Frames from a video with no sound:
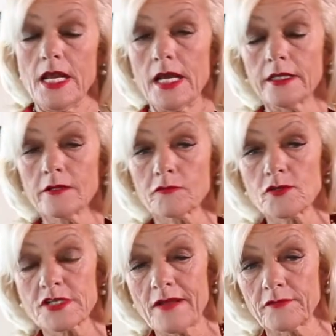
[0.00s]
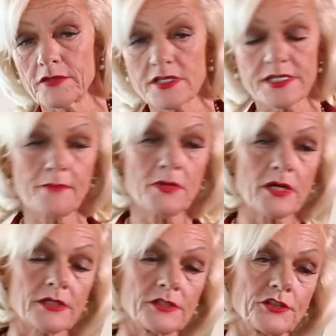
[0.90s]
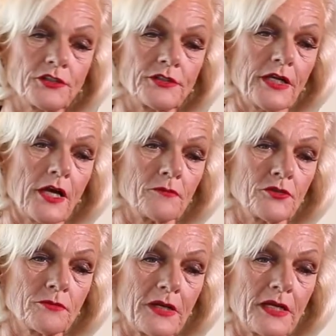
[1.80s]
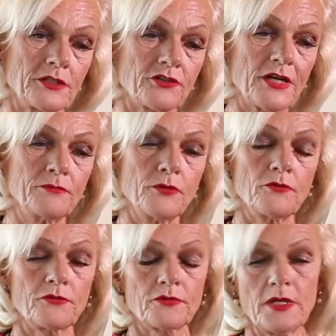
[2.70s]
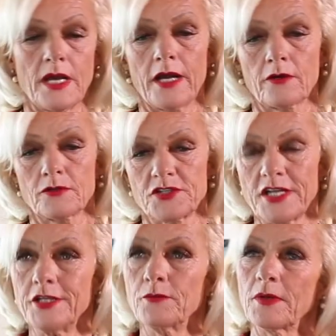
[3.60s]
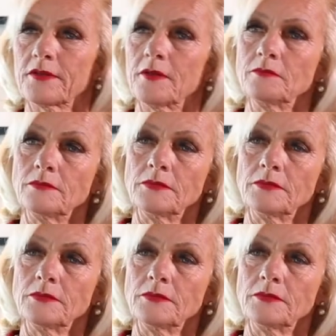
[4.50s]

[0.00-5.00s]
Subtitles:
And then, of course, after the seminars, they come to my trade booth. I continue with them.